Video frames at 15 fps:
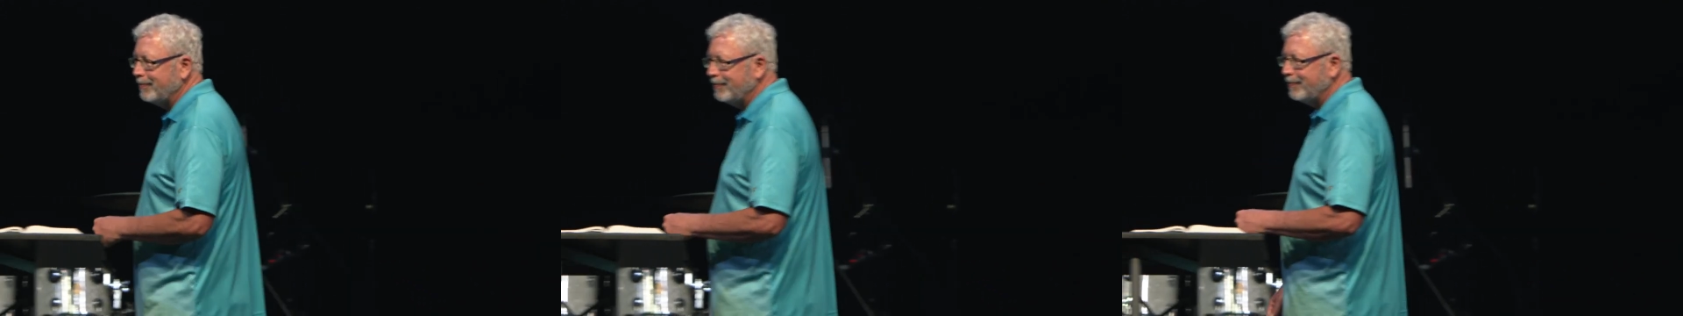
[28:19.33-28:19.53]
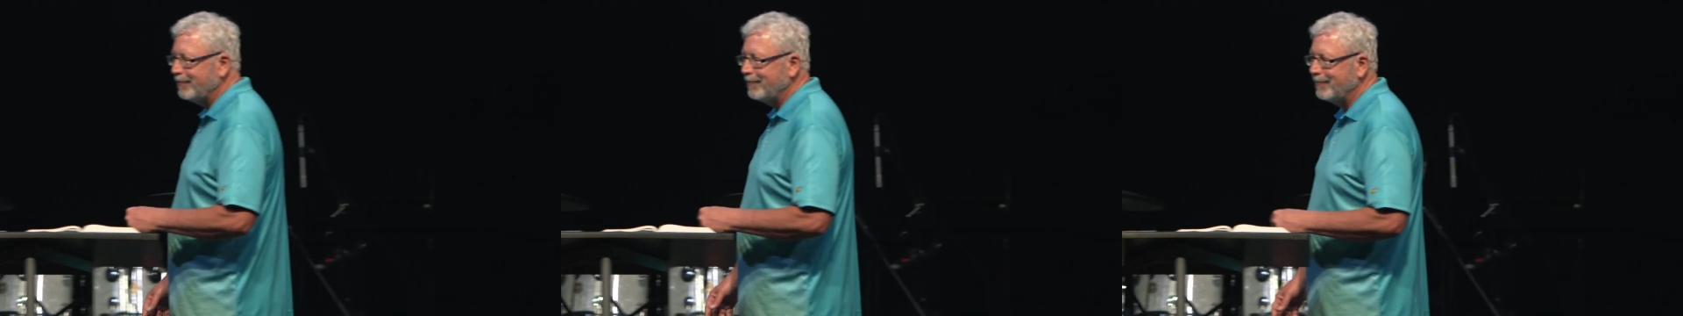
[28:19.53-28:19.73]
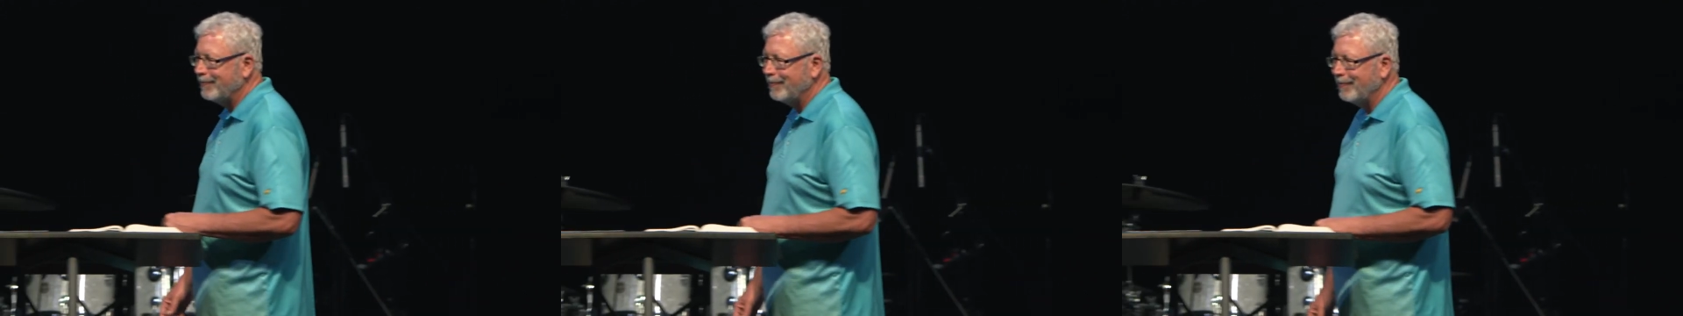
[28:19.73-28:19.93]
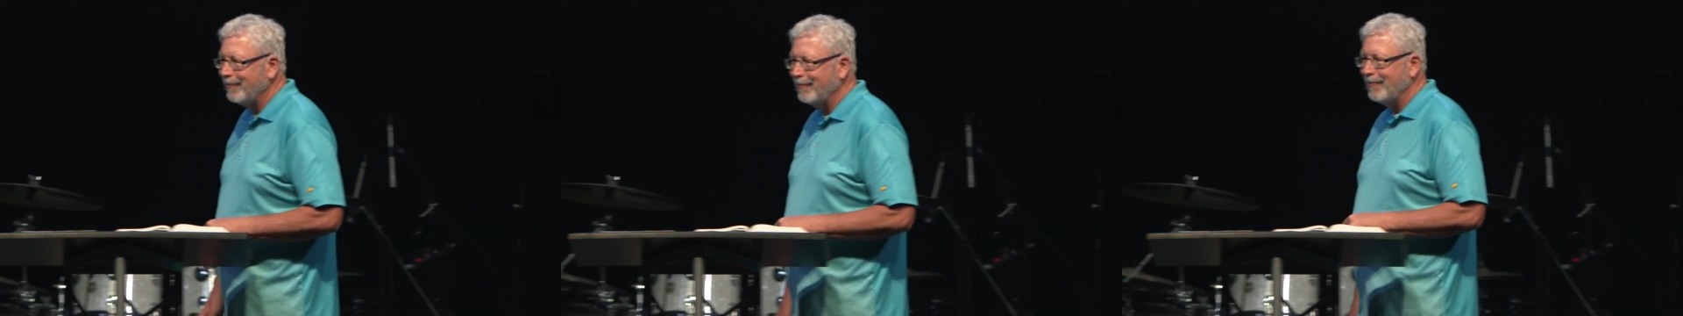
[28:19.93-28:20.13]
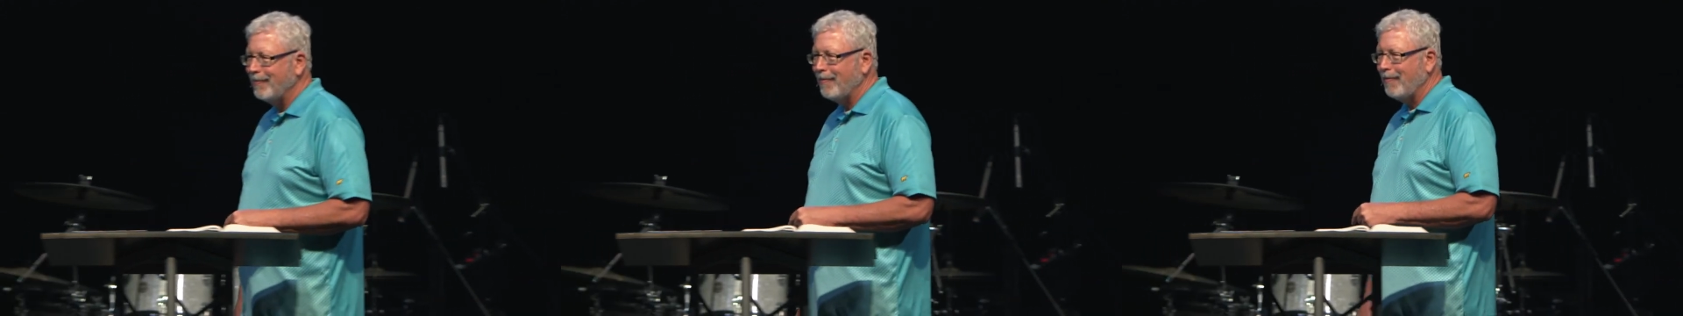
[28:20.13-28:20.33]

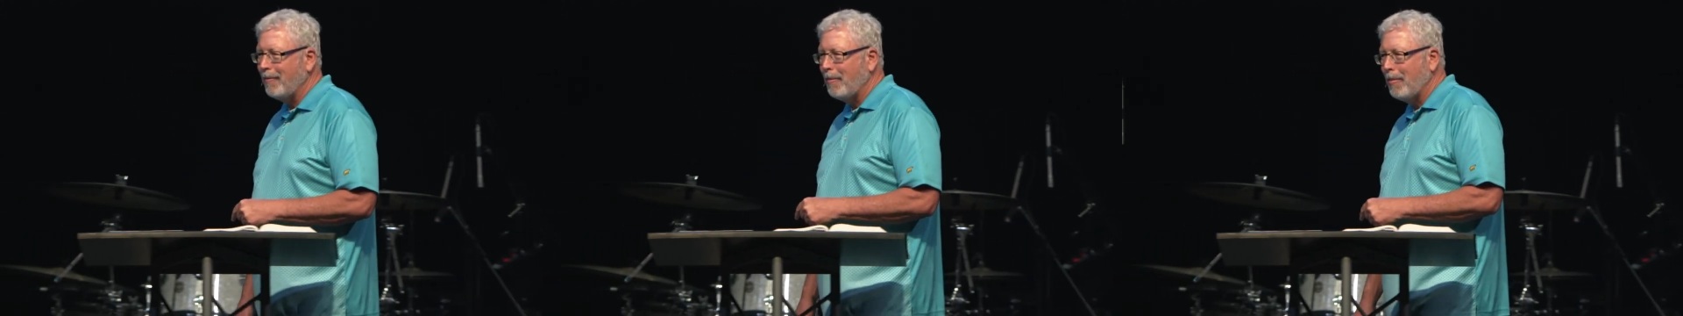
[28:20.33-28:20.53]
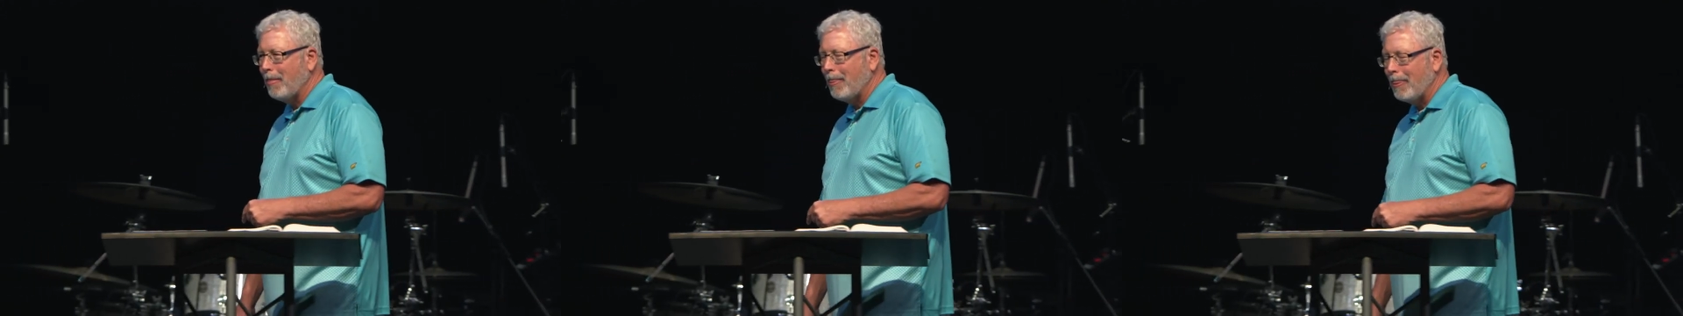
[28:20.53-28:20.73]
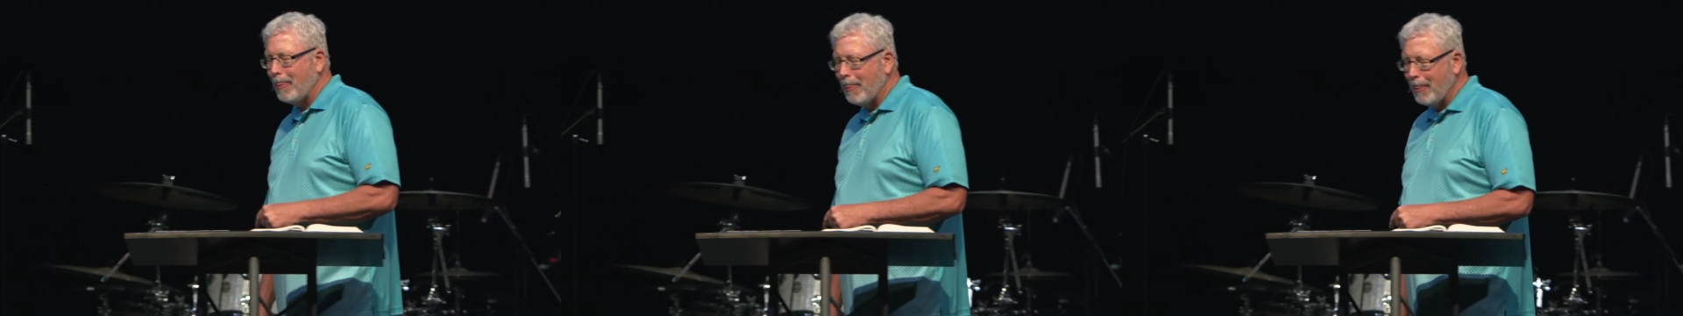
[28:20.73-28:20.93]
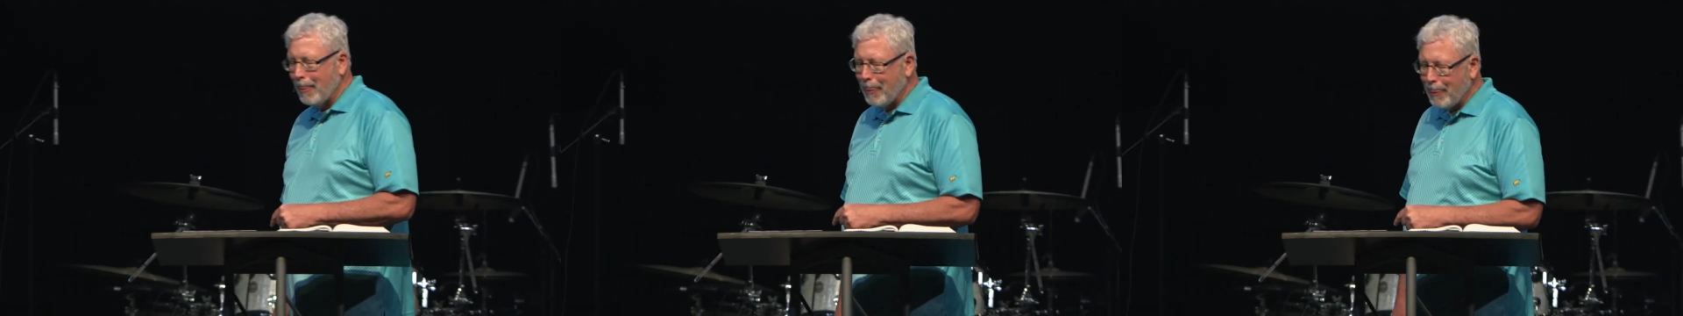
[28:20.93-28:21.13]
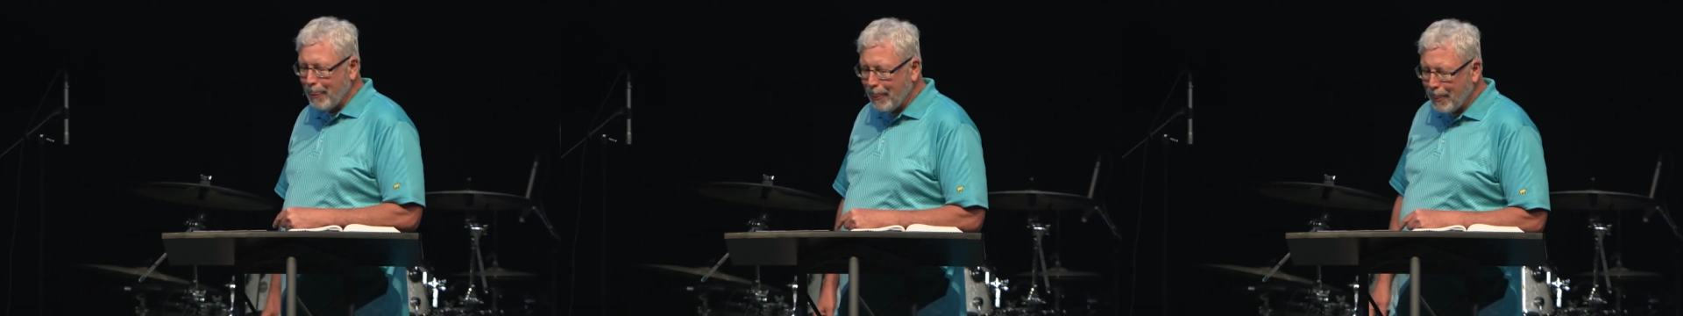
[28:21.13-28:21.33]

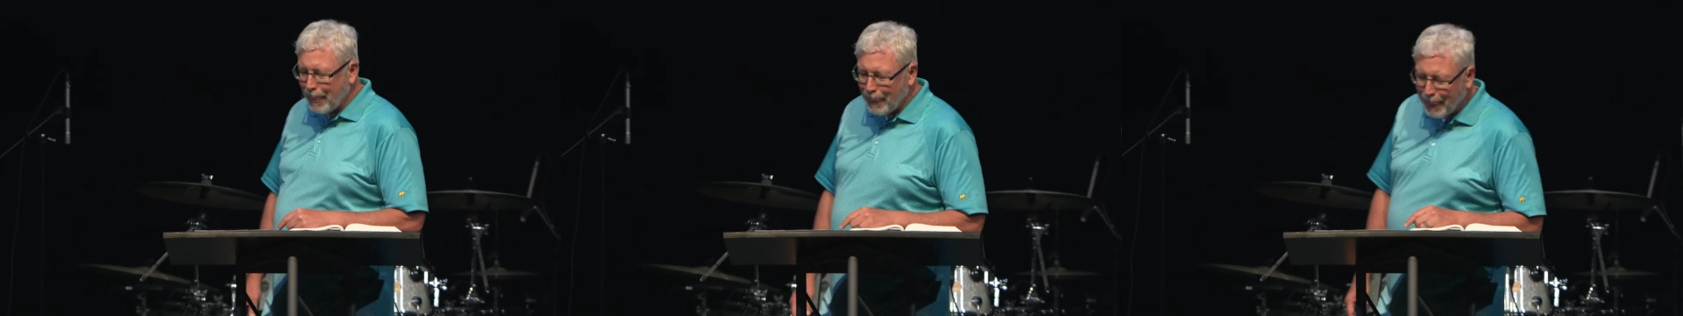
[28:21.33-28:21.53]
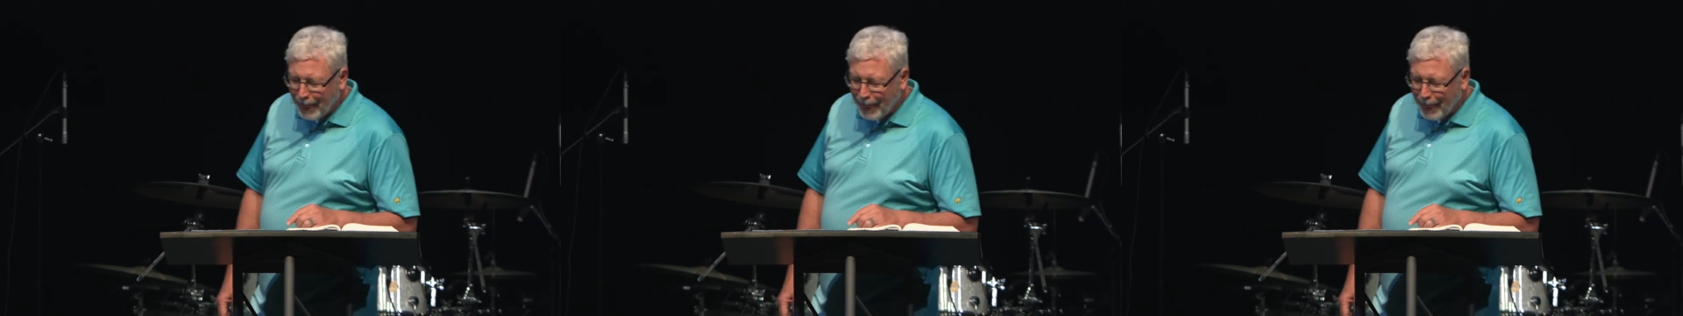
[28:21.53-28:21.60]
No one is speaking in this clip.